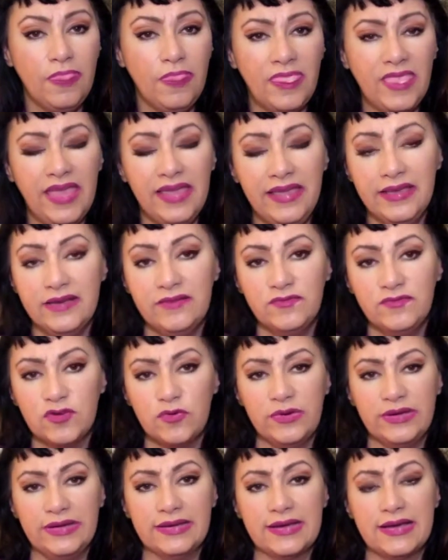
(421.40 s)
I have the
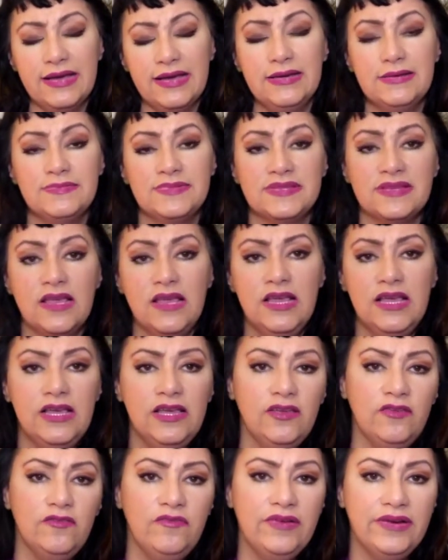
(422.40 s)
Queen of Cups.
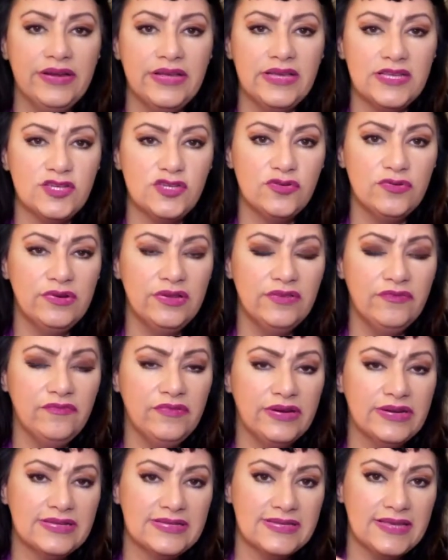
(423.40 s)
Very intuitive,
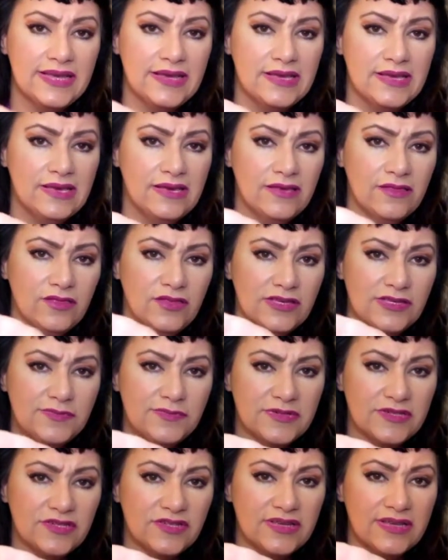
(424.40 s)
very psychic. This
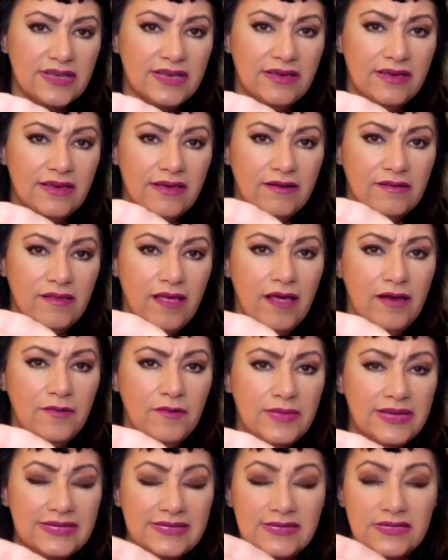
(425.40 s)
person can get a lot of
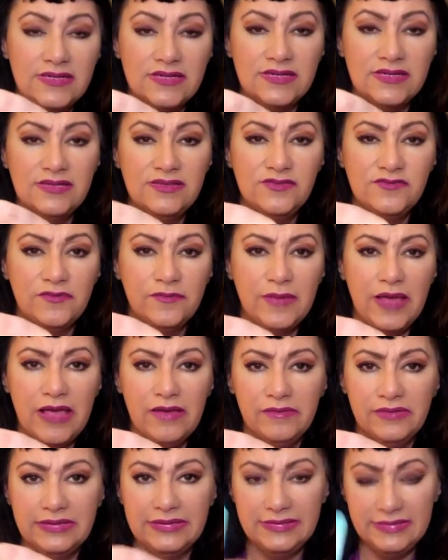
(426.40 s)
messages from
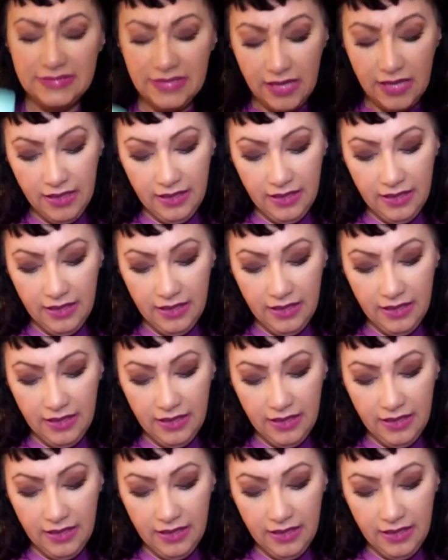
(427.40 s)
heaven,